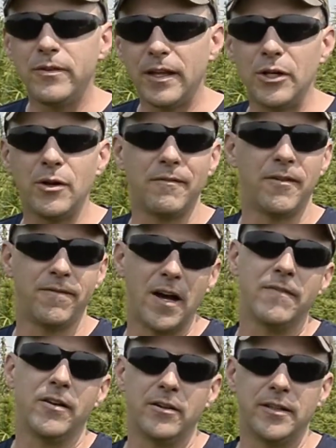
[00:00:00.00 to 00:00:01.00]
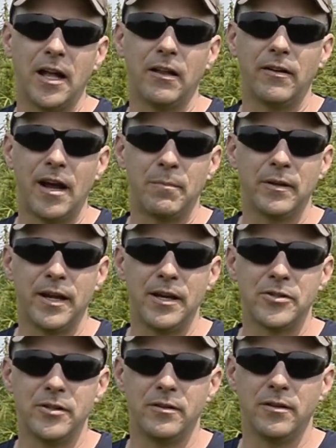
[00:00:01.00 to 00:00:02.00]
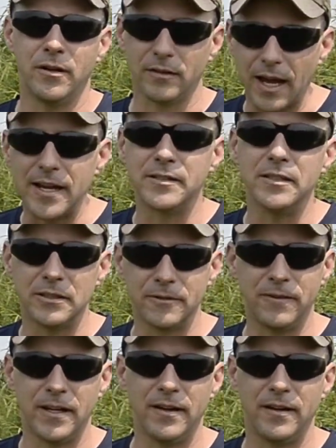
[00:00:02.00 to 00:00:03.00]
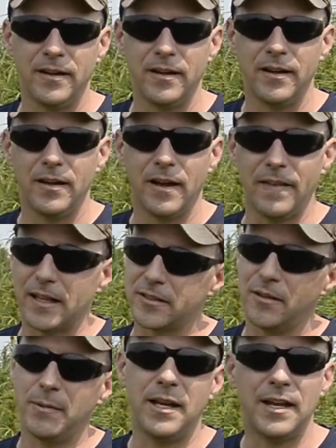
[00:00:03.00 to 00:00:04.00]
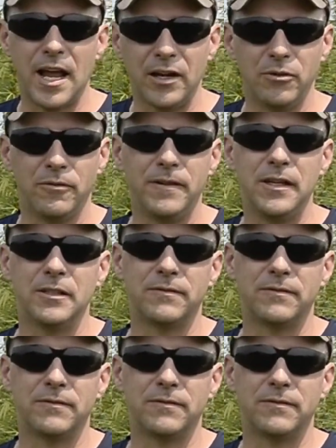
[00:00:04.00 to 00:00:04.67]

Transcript: then you have a $500 application or license fee and that's going to be an annual fee is